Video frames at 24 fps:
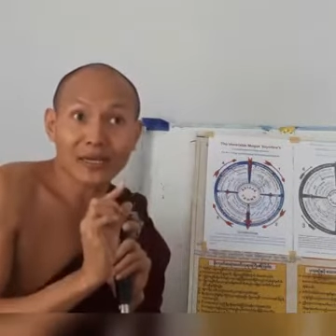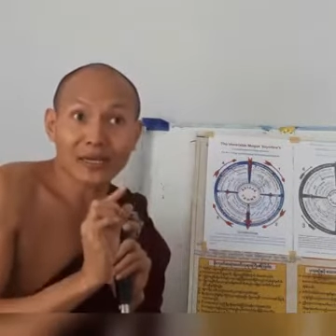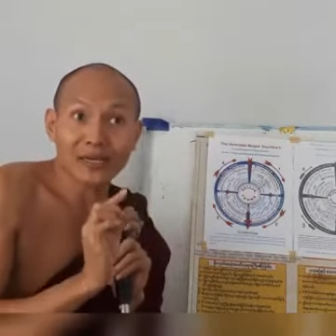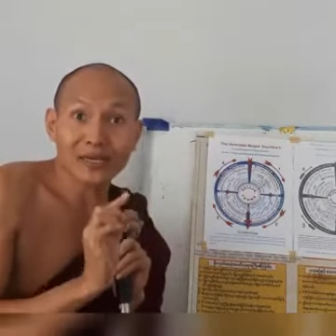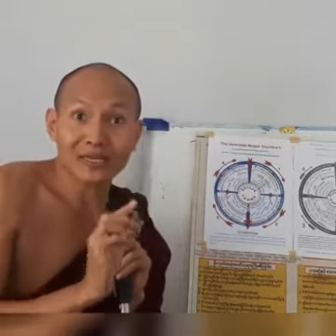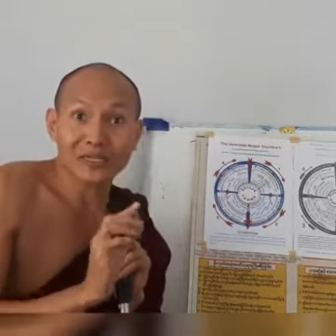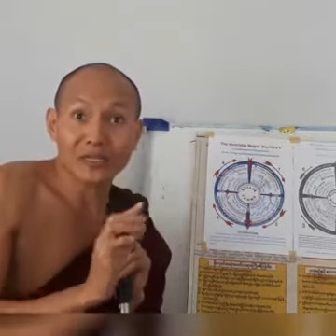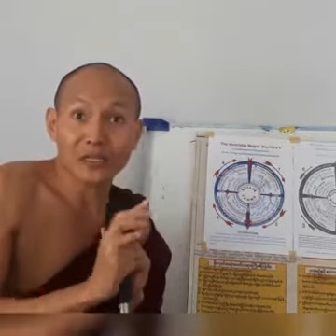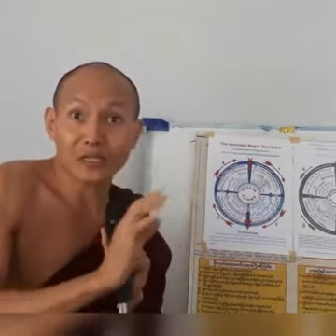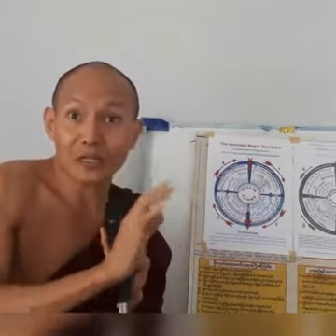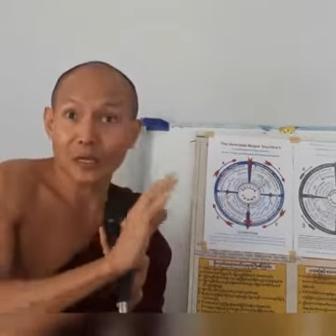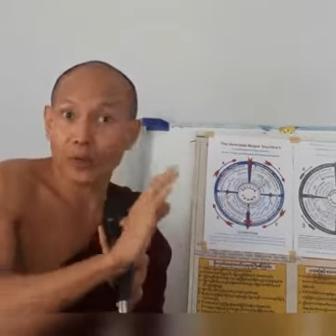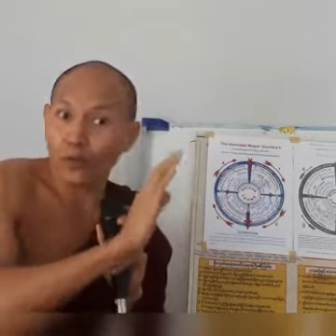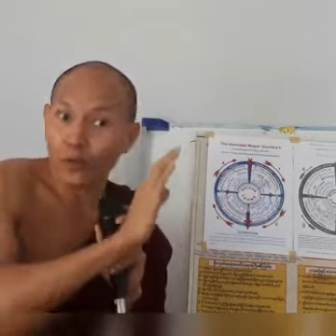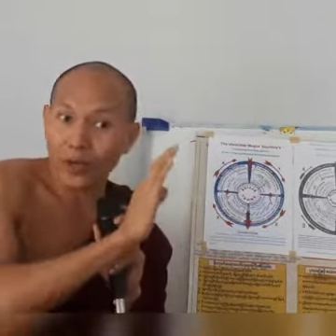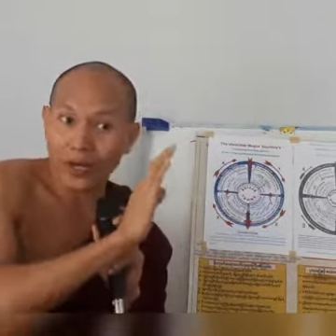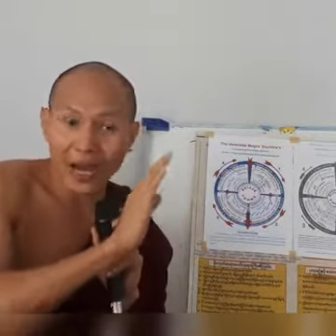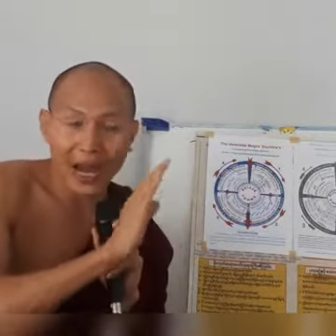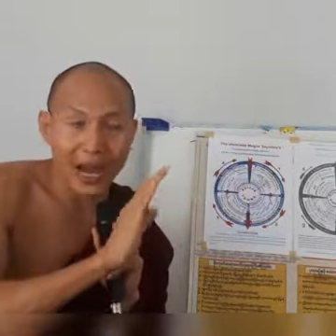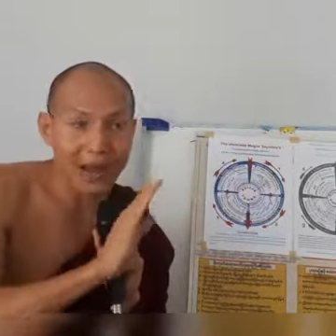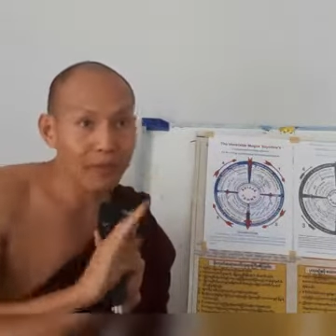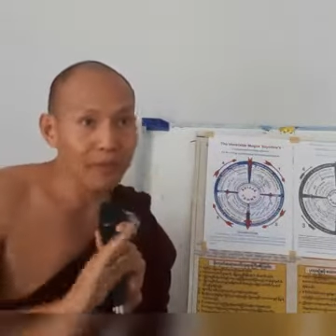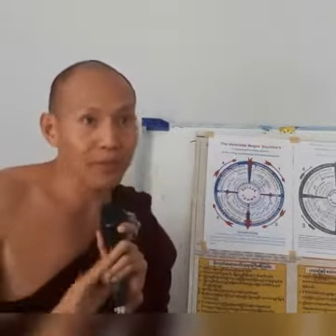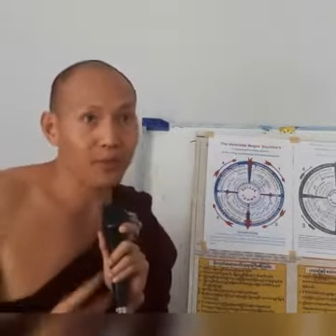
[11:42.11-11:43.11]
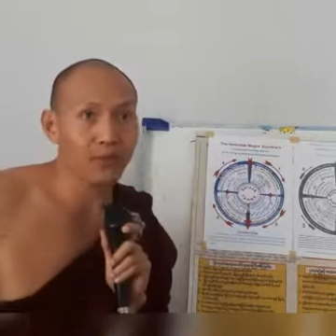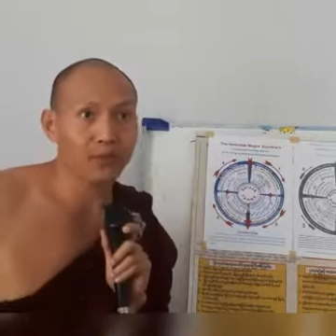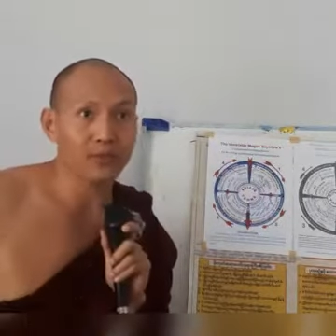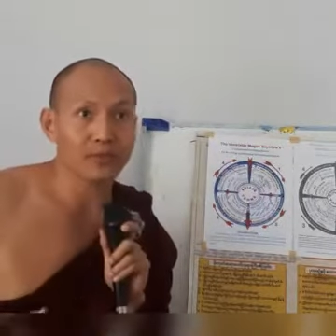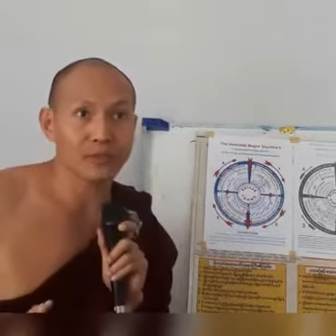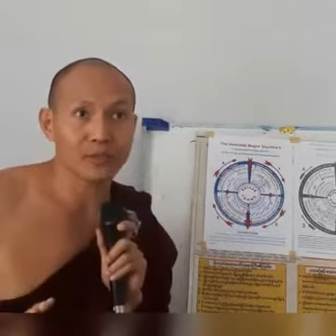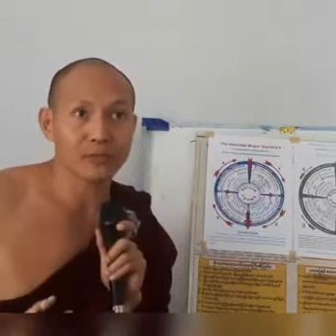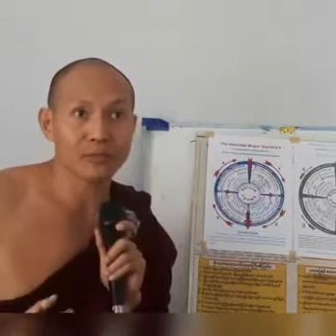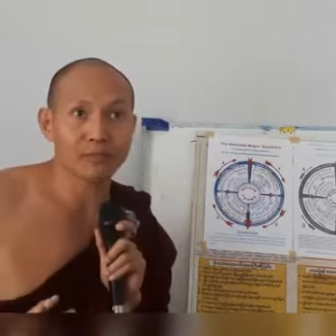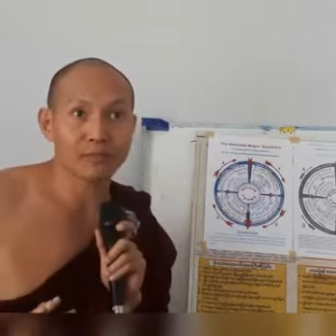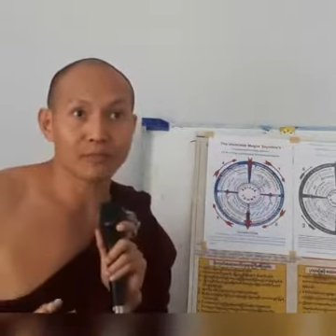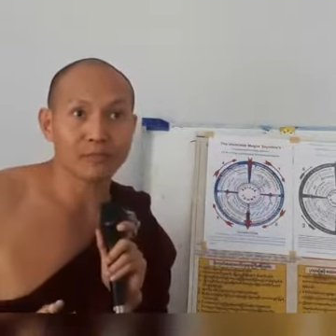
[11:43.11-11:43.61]
This is the we
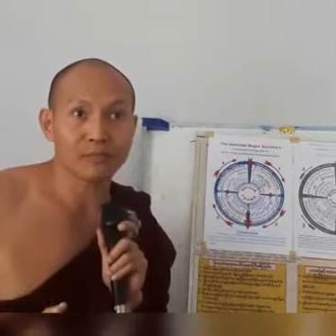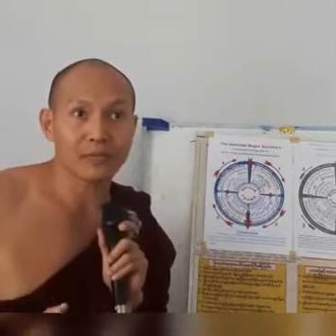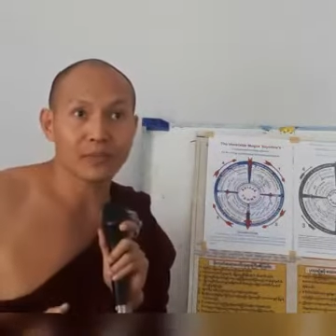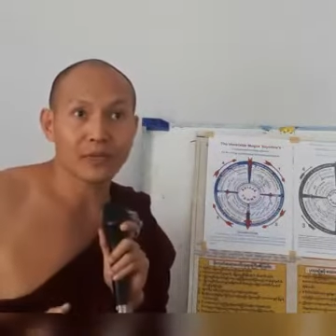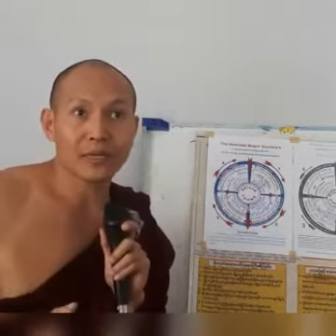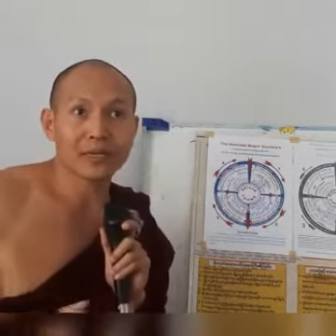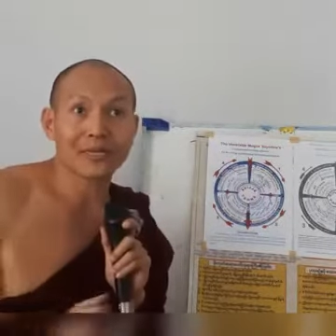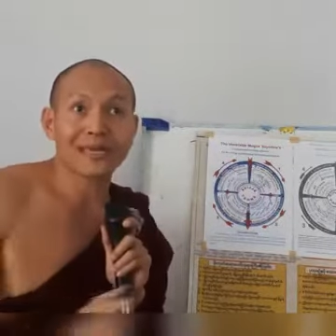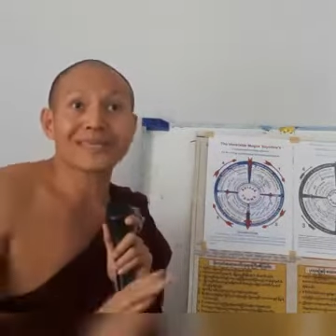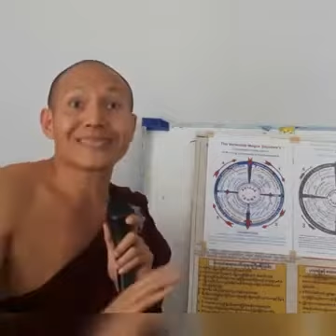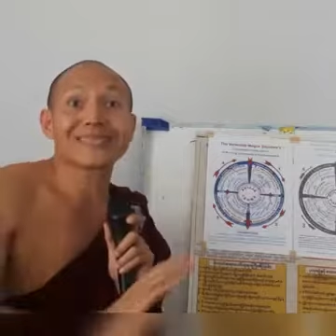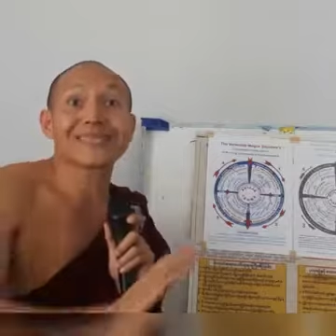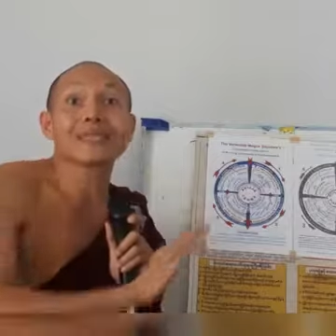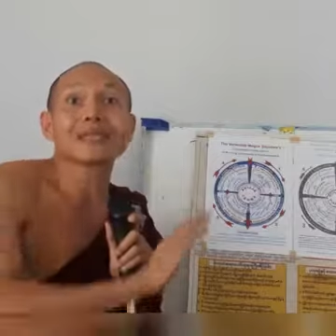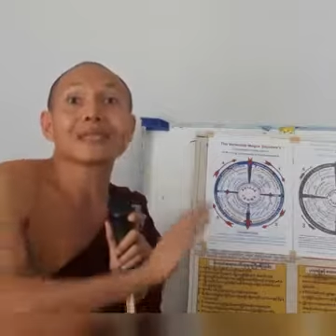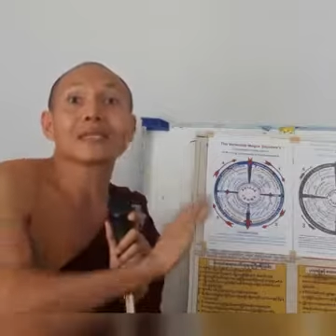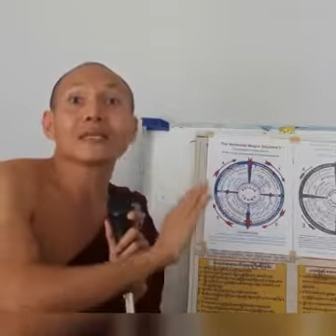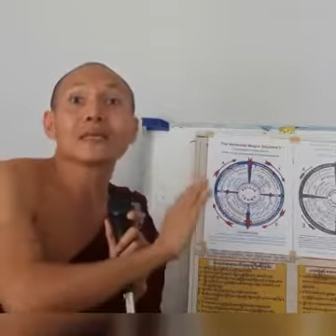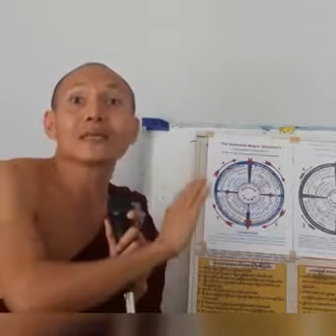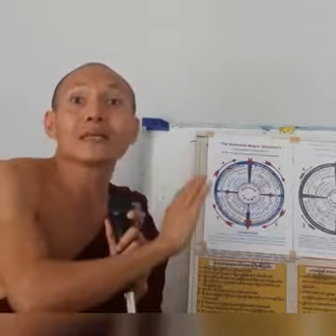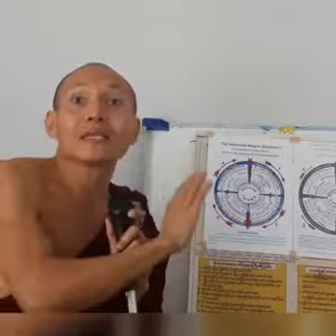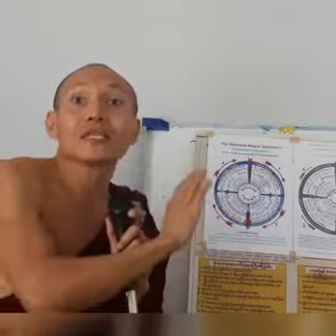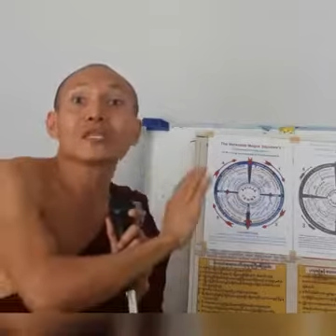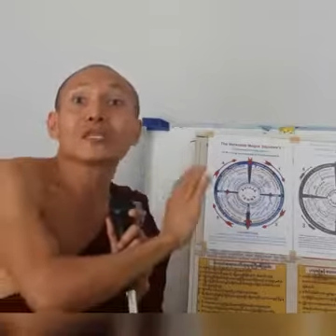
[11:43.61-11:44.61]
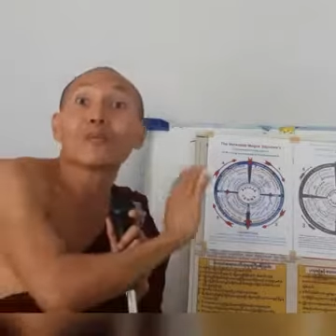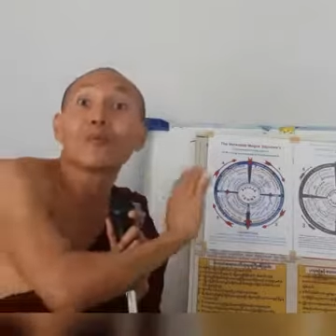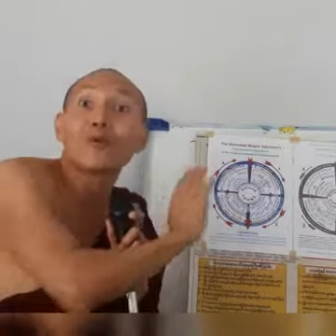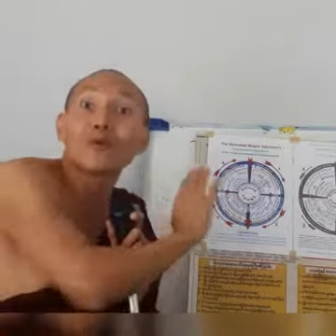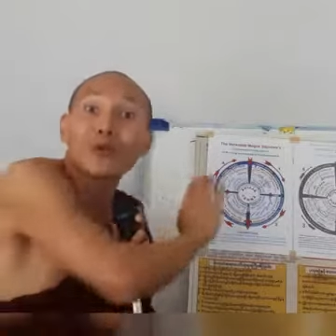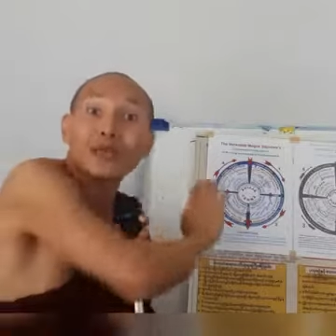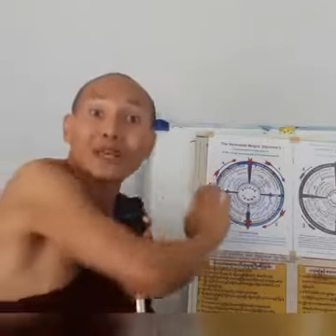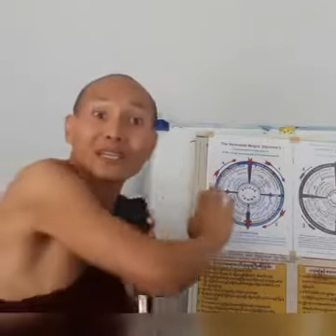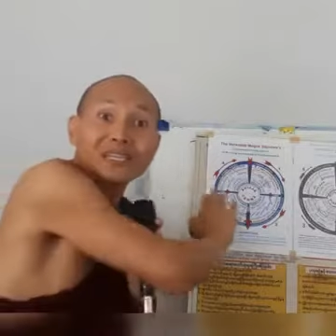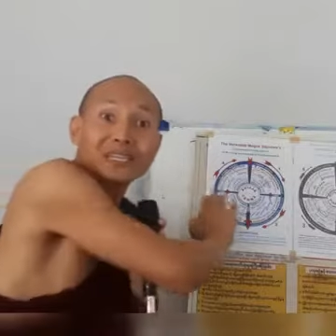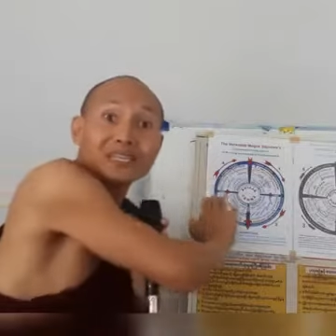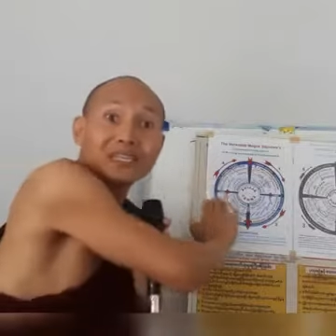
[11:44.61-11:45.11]
uproot. This is
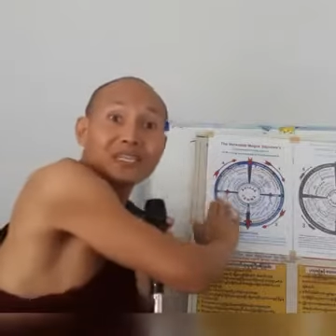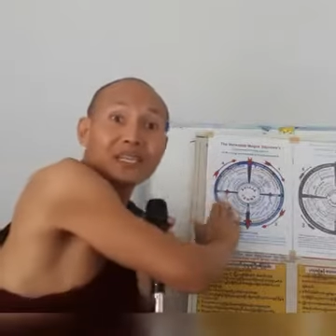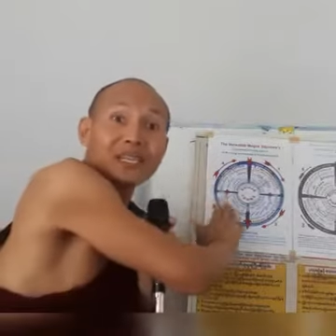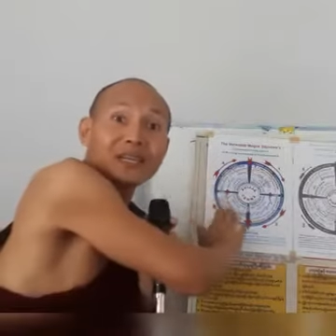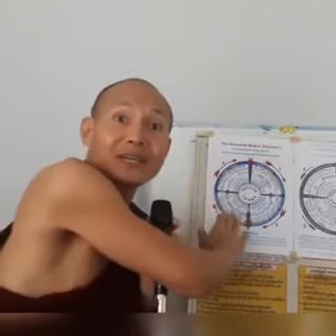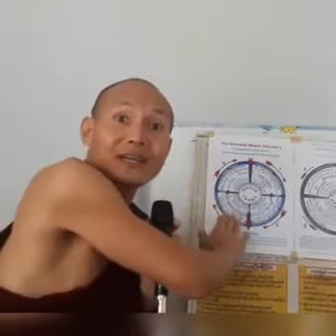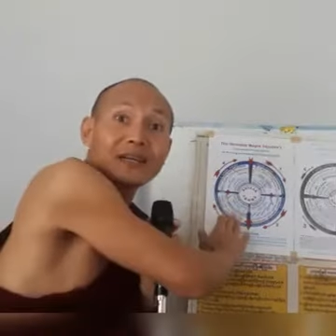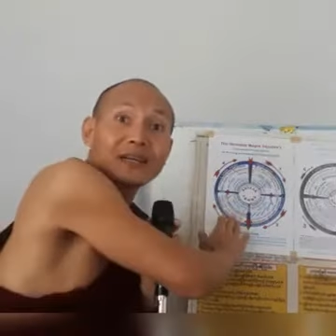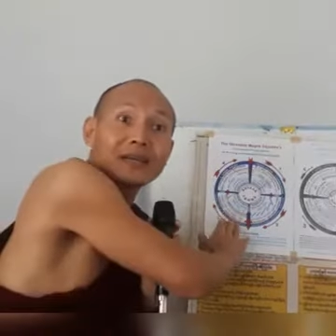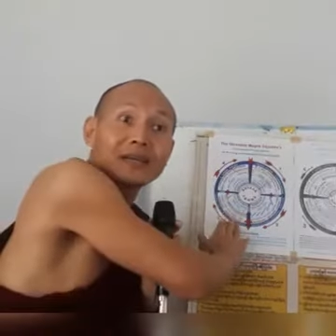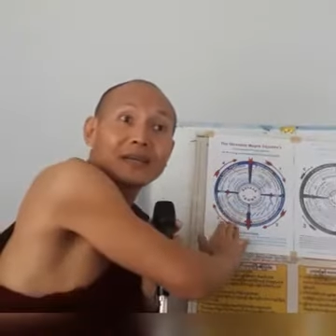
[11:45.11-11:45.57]
samudaya satya.